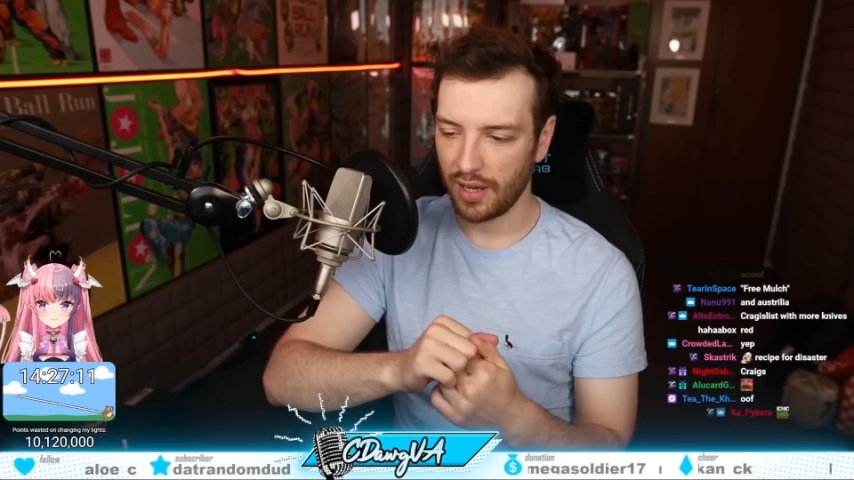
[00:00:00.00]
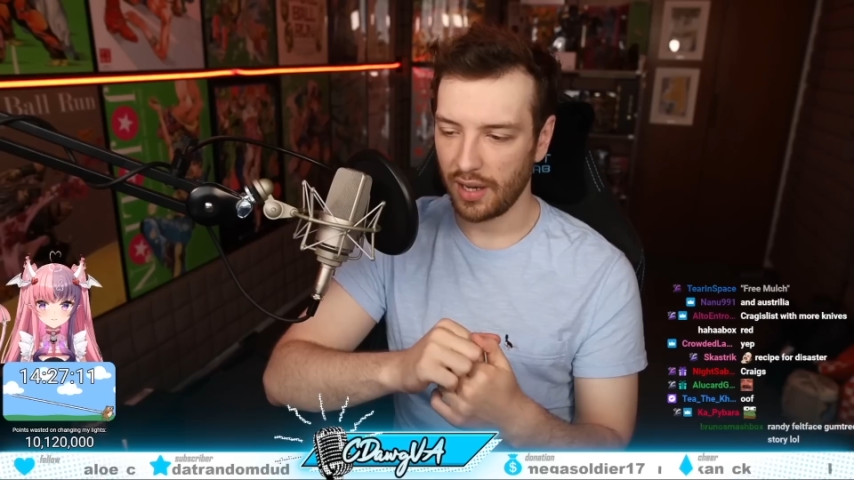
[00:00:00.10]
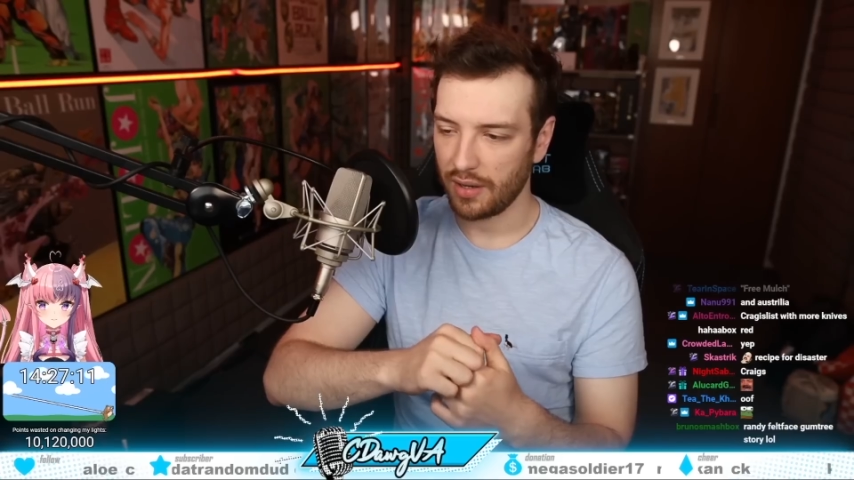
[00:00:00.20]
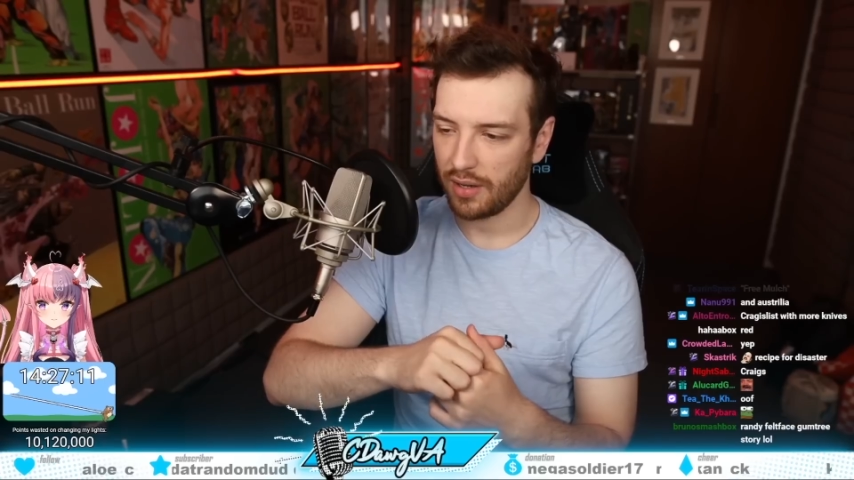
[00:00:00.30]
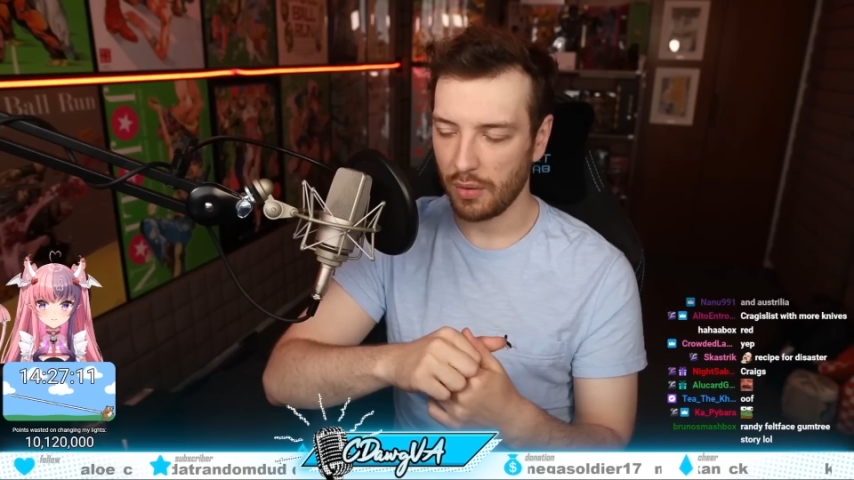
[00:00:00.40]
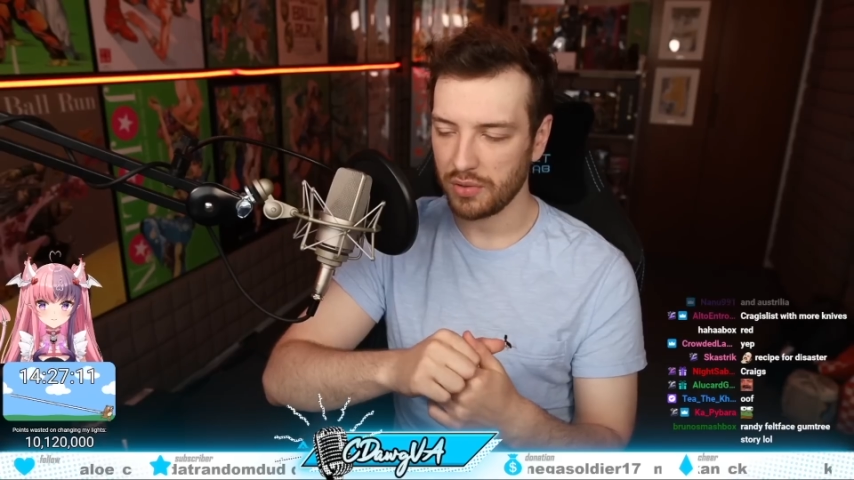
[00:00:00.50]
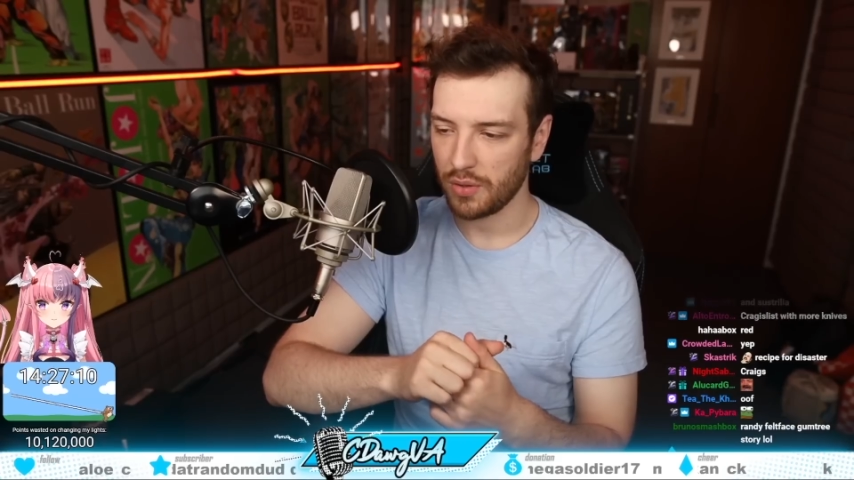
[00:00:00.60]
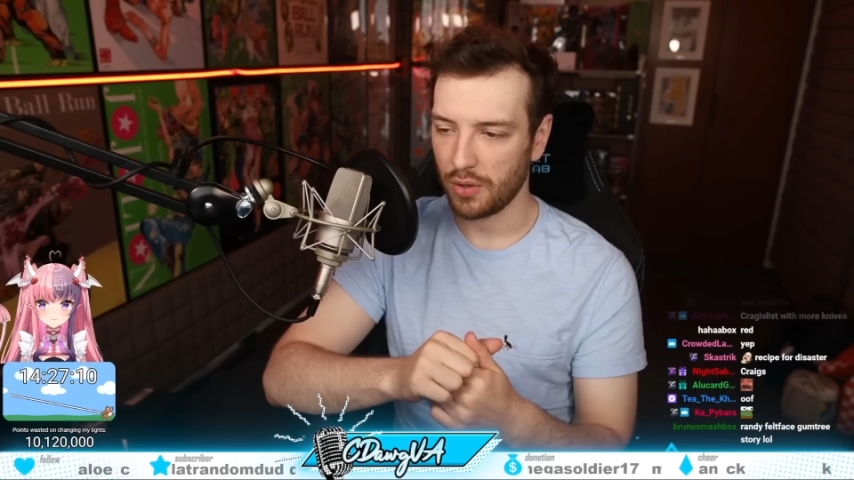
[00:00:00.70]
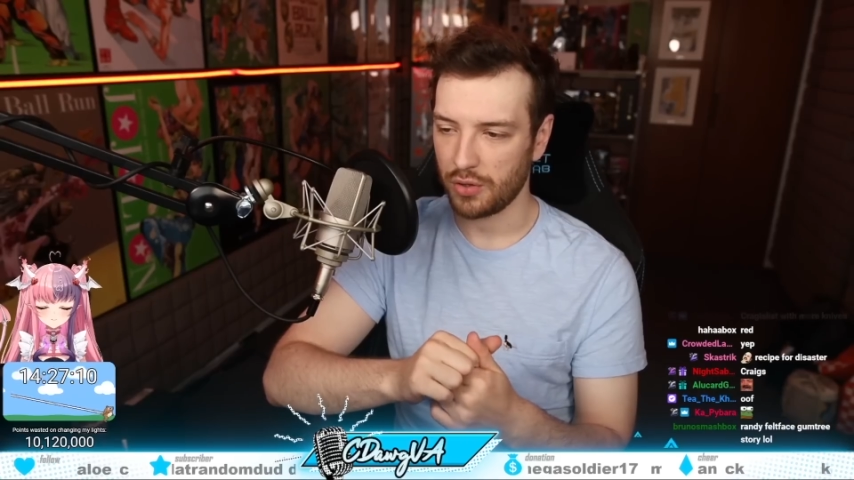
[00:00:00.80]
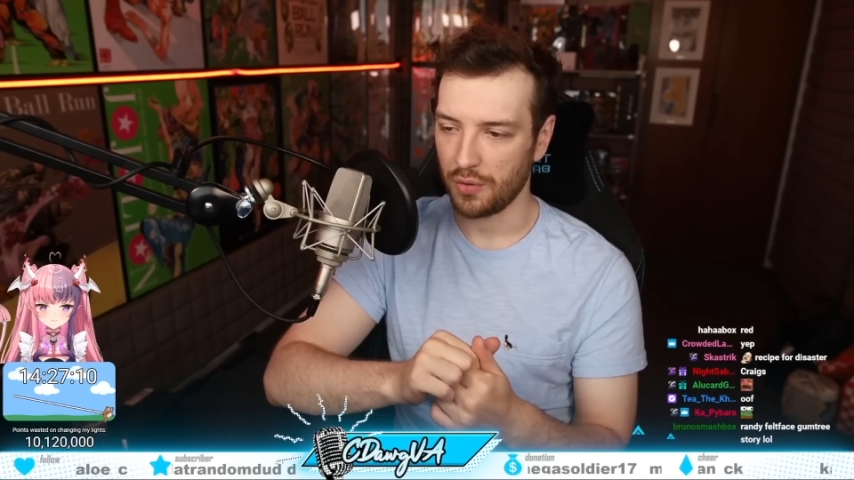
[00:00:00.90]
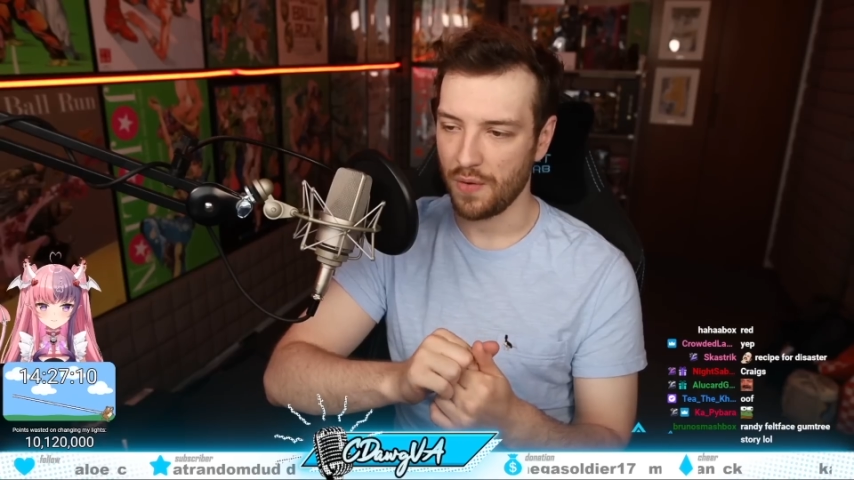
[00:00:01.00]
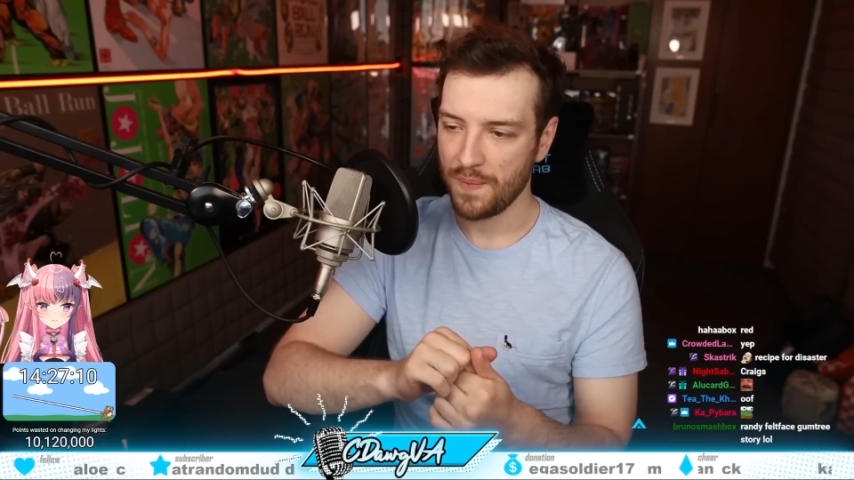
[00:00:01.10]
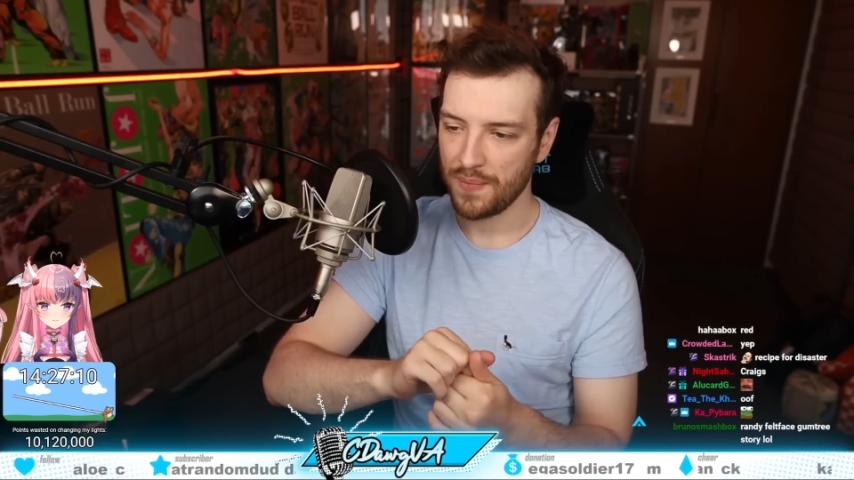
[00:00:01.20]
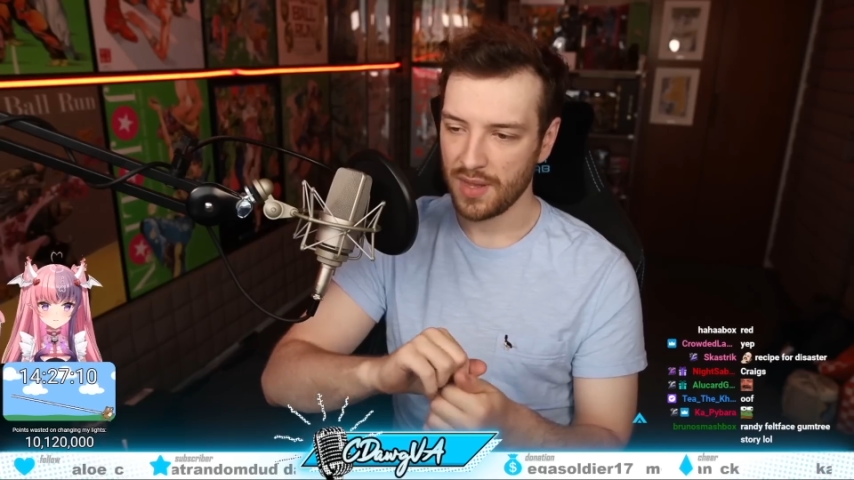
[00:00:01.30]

I, I couldn't I wasn't quite sure.